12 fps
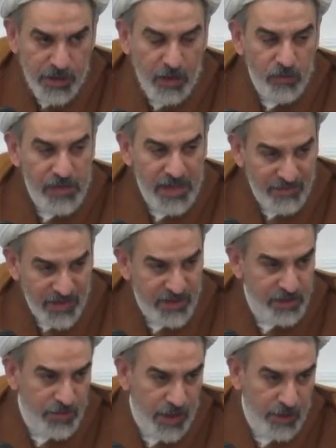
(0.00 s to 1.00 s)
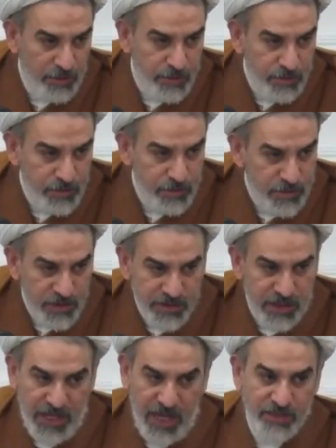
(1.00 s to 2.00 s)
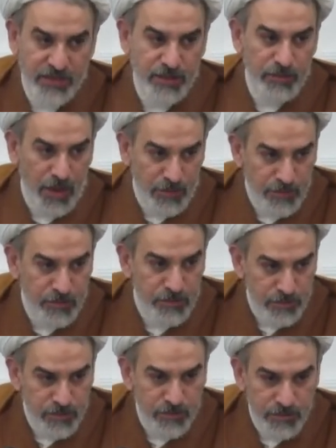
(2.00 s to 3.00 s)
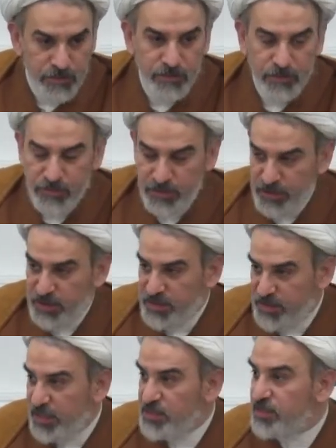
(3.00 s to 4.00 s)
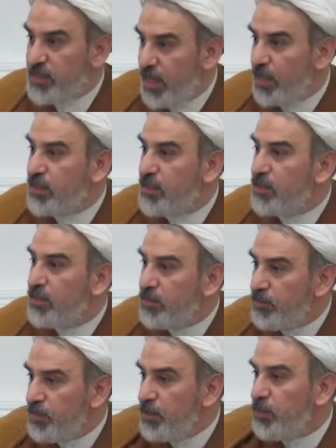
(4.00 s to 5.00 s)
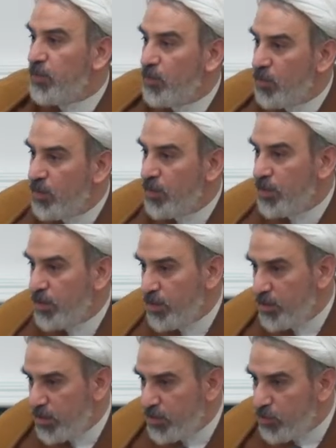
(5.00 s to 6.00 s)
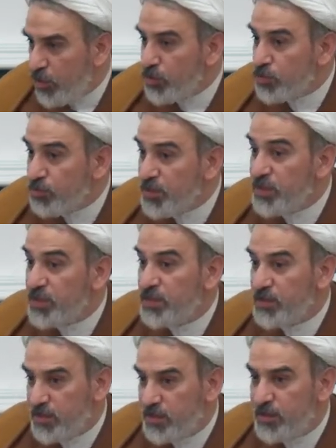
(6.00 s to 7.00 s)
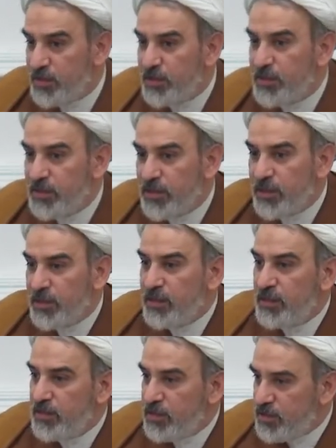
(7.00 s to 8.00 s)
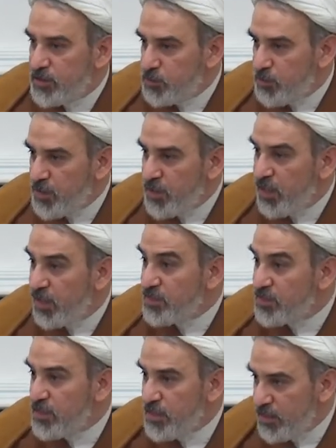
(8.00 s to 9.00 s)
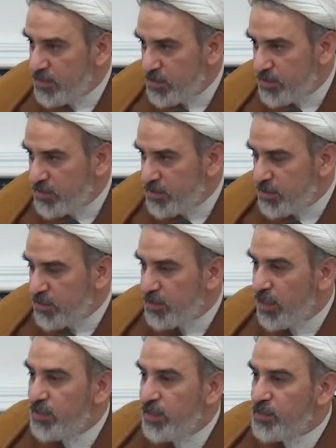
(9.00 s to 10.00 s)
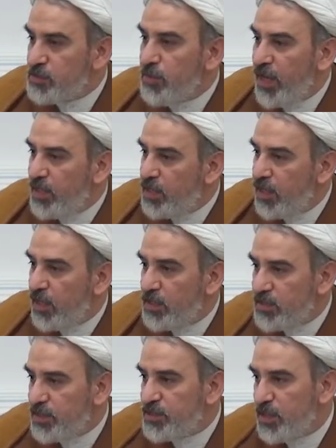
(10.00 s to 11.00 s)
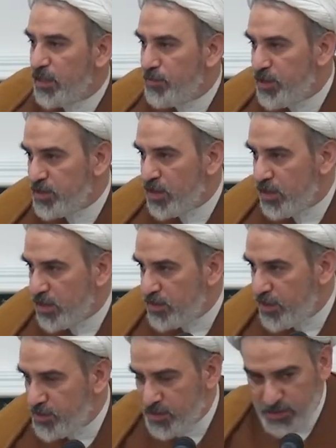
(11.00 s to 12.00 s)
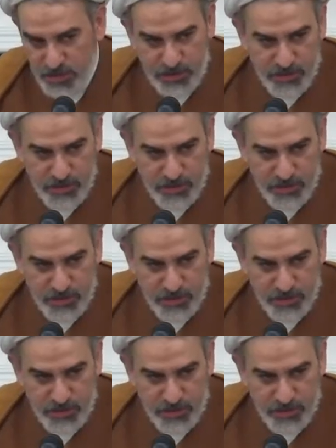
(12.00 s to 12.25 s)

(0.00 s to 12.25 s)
Now, 11th Imam is the last Imam in the sense that people going to meet, speak and see. Then there is minor occultation and major occultation.